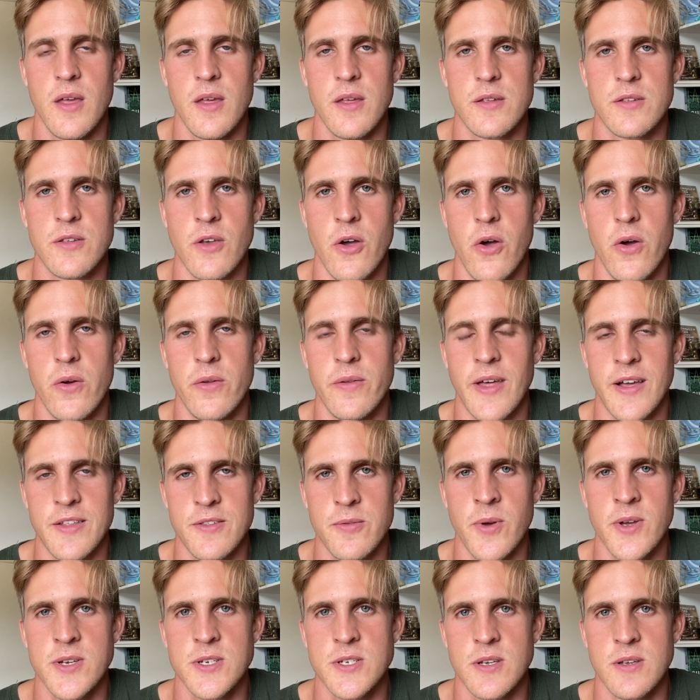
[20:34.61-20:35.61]
So
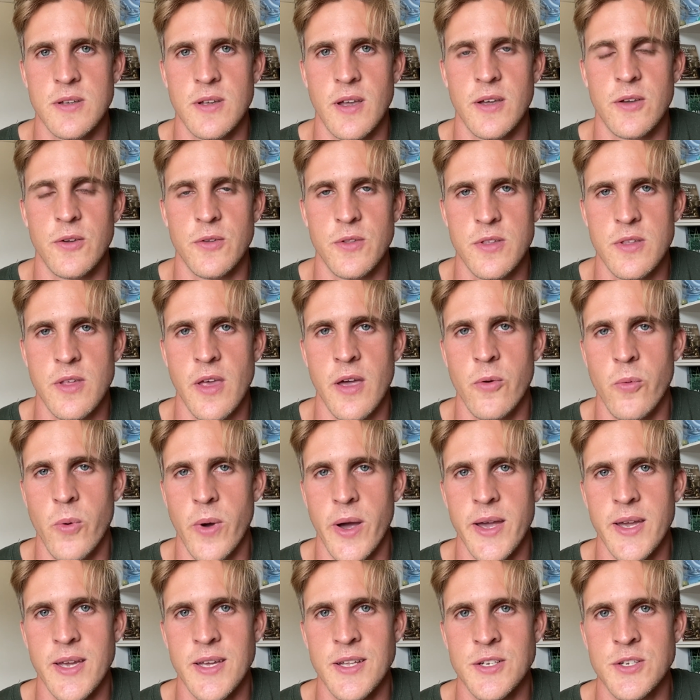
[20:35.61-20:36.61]
that's actually a good
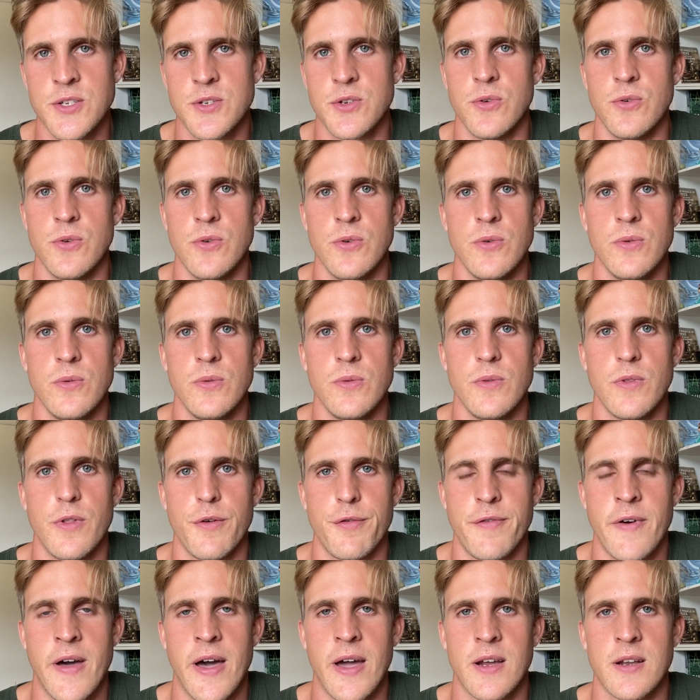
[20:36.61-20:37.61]
segue into the
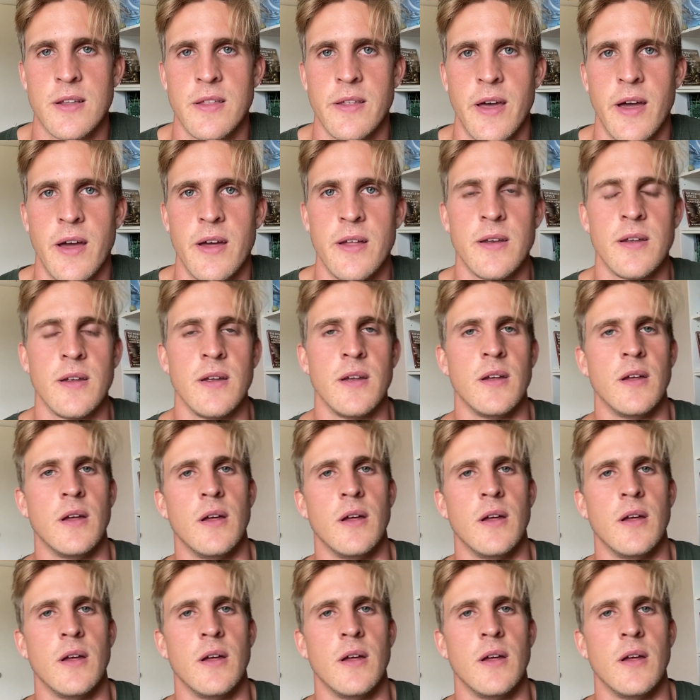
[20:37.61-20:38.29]
fact that